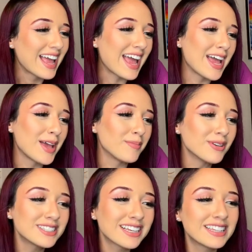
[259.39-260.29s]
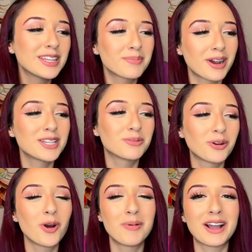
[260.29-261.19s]
And most likely the price will
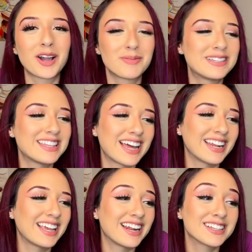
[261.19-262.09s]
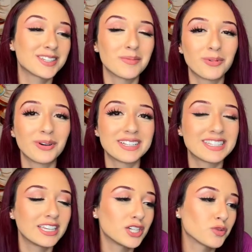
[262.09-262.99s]
go back up to that again at some point.
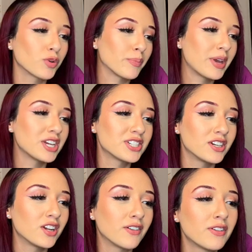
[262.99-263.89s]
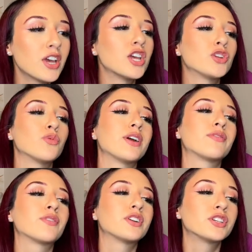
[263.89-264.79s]
They just weren't patient enough to wait
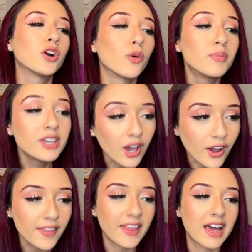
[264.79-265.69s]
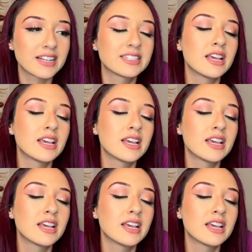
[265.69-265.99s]
for it to go beyond that.